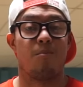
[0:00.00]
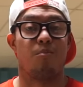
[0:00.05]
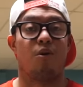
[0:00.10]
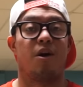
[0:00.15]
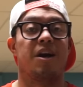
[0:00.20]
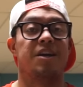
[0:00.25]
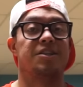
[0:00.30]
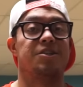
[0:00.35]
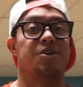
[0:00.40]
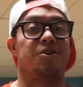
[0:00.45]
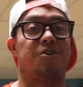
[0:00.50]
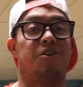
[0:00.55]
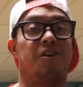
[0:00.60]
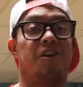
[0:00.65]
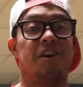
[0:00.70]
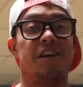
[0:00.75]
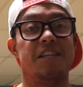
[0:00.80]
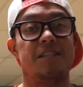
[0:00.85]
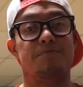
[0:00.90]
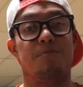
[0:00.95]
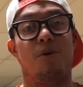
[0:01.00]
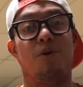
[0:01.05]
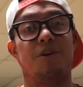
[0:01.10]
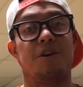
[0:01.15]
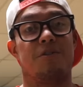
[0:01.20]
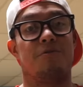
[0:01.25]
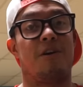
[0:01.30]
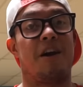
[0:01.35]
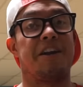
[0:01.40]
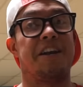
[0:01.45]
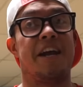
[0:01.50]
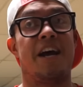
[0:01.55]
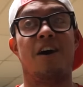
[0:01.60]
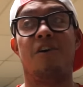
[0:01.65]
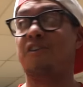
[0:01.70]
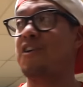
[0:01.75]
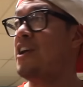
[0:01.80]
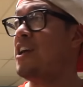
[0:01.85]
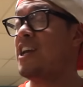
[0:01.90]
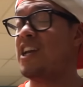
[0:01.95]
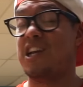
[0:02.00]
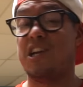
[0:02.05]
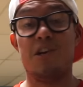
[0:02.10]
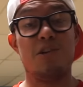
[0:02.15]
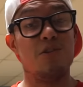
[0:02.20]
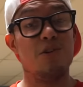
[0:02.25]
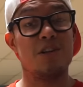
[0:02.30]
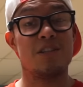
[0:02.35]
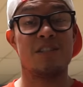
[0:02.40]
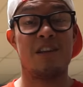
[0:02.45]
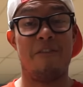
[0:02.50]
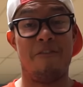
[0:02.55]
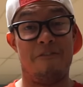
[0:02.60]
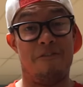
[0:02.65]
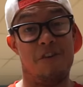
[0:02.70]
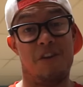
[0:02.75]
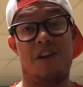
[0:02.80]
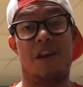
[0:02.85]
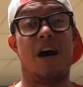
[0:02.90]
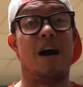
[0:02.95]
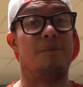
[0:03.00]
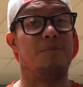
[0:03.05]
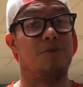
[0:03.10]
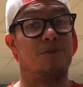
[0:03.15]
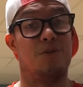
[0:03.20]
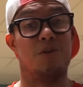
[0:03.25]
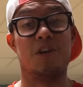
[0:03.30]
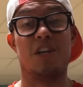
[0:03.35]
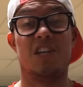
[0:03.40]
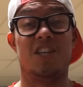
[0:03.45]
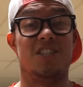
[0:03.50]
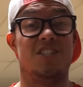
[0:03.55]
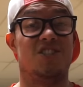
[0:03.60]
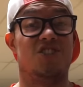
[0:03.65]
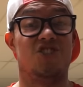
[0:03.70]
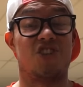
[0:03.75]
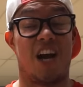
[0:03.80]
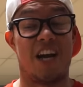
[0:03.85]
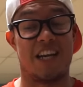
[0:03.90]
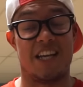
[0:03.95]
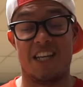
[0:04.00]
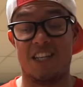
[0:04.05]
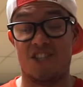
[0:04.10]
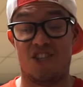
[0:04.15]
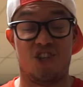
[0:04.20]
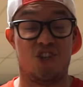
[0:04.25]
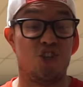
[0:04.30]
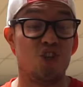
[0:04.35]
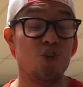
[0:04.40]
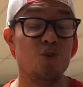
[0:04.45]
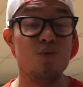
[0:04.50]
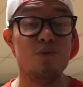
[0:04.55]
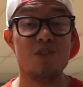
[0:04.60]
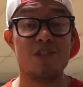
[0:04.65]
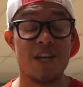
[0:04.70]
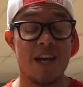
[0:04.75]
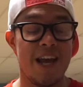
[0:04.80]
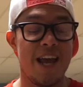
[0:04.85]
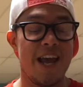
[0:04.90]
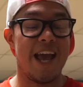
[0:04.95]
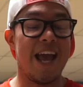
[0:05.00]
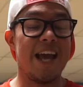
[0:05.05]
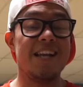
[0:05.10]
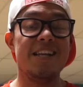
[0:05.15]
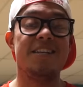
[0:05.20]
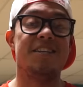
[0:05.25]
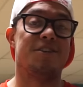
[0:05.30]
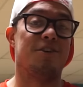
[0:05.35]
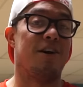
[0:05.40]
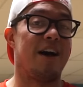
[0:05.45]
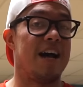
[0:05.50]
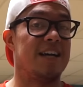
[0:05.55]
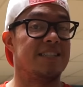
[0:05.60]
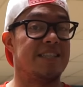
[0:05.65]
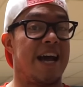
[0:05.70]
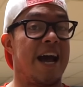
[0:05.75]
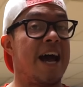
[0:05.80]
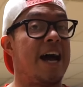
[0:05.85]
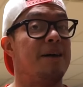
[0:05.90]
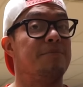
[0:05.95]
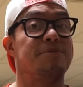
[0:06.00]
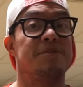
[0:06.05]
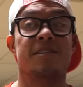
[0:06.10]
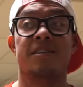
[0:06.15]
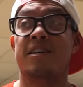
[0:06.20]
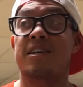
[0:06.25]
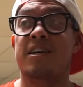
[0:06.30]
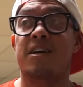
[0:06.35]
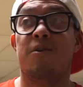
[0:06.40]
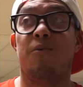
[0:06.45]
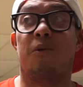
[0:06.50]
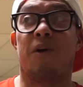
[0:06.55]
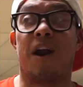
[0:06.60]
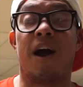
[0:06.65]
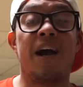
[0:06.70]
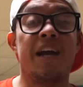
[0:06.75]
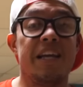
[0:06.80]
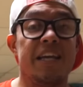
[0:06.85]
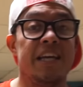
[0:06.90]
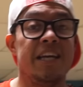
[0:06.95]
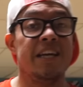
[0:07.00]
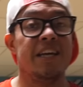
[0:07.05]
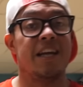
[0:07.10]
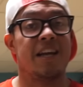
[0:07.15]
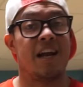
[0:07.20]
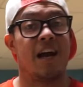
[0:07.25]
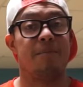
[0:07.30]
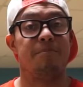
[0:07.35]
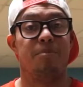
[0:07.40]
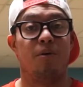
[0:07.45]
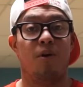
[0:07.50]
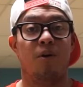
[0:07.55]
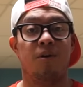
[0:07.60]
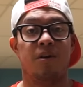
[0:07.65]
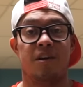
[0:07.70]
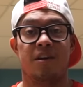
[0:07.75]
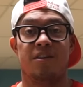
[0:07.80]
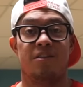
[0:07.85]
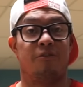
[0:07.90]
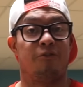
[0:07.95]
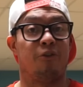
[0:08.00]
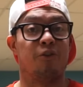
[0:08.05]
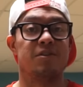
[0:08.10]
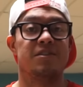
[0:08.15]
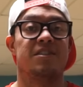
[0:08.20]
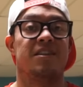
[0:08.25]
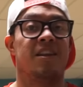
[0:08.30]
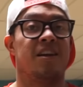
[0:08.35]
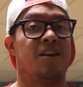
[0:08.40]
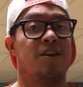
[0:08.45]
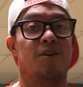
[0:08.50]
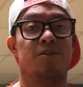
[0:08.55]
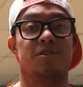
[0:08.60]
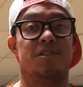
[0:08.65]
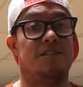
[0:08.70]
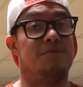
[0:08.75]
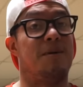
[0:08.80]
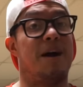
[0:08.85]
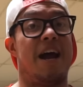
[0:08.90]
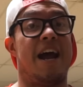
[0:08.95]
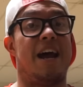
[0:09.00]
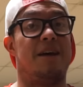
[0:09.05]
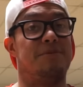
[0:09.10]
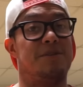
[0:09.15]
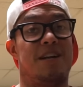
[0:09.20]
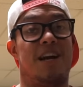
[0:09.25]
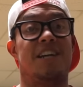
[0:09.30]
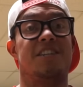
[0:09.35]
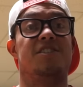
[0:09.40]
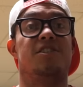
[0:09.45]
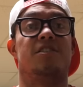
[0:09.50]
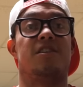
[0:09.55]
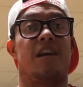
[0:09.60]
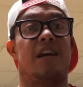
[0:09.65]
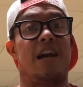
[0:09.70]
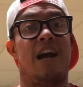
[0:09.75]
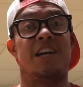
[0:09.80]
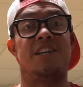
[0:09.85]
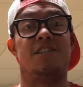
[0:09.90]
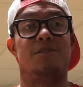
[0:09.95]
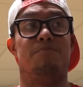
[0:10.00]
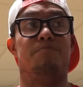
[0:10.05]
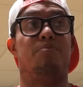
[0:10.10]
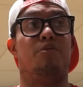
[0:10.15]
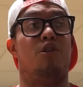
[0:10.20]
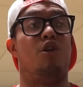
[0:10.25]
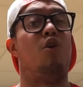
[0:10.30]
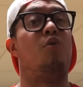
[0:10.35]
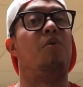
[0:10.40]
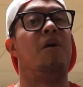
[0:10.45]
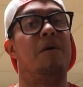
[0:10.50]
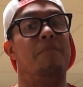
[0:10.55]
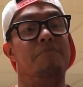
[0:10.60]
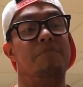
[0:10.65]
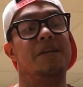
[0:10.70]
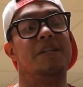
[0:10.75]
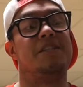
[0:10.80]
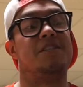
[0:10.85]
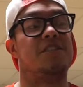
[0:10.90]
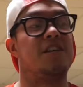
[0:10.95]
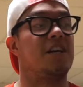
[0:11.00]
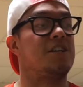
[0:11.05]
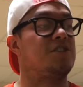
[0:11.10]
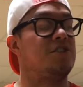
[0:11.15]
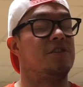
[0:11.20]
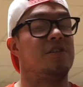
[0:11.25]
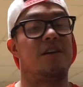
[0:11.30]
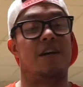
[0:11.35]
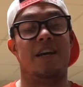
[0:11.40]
Brian Turner. He's bulking right now. He looks phenomenal. He's giant. He's huge, and he still has abs. When I eat and I bulk, the first thing that goes is my abs, and I just like I just blow up midsection.